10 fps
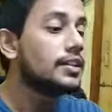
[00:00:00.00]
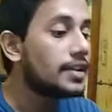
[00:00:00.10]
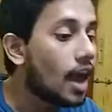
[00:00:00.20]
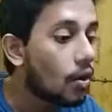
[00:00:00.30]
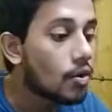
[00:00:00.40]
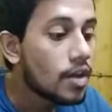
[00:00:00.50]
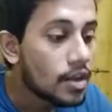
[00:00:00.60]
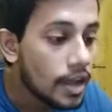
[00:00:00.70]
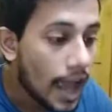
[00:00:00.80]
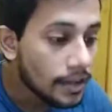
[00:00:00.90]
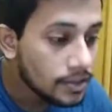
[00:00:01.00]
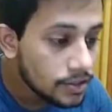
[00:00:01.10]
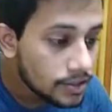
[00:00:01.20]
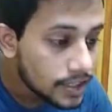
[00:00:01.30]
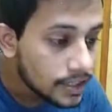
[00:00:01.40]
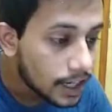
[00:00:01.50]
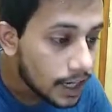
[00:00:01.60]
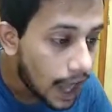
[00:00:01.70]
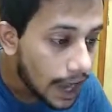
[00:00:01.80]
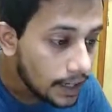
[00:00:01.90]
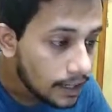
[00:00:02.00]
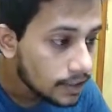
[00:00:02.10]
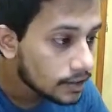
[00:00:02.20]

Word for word: Now as you see the line,